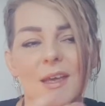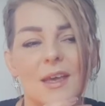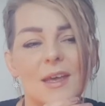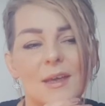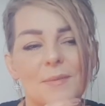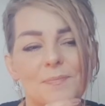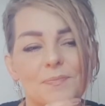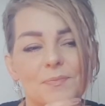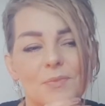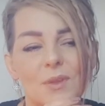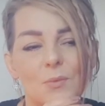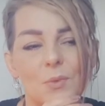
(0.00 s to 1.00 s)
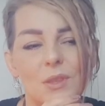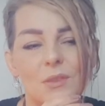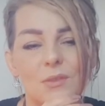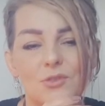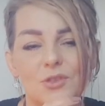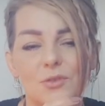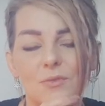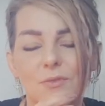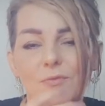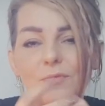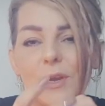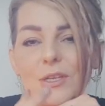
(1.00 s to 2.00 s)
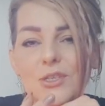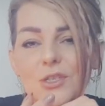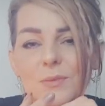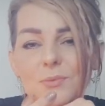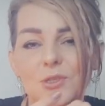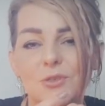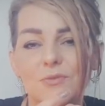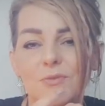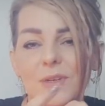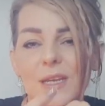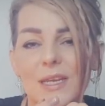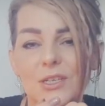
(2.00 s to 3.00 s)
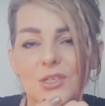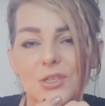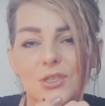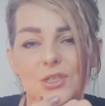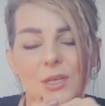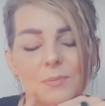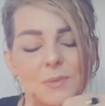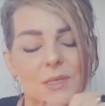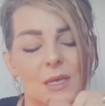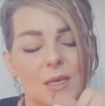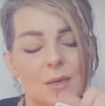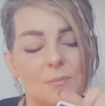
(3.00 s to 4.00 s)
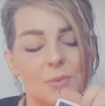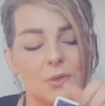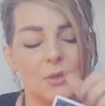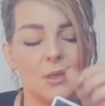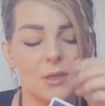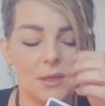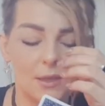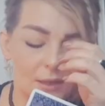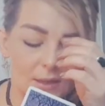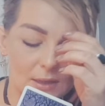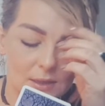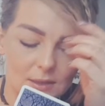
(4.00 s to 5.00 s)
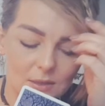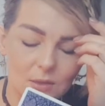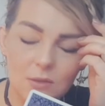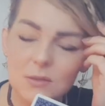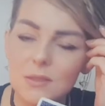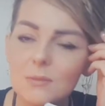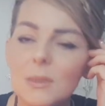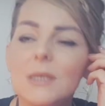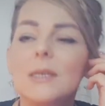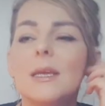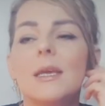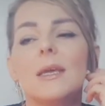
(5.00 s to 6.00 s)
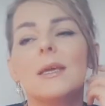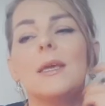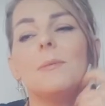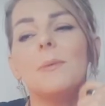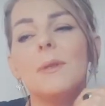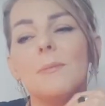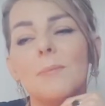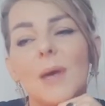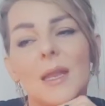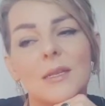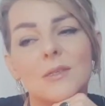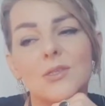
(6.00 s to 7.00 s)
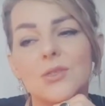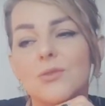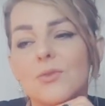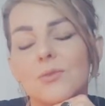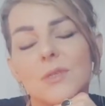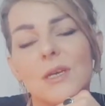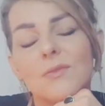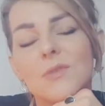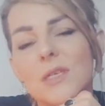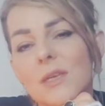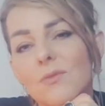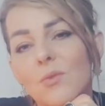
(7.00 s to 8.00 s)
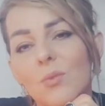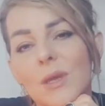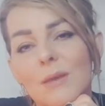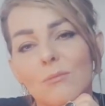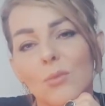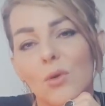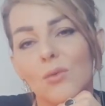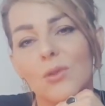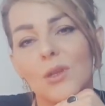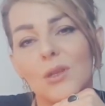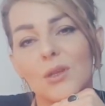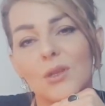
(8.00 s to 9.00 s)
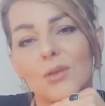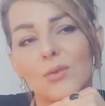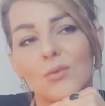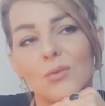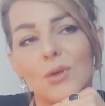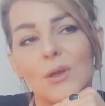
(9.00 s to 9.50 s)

um, with during friendships, during relationships. But ultimately keep it in balance. You don't have to give away more than you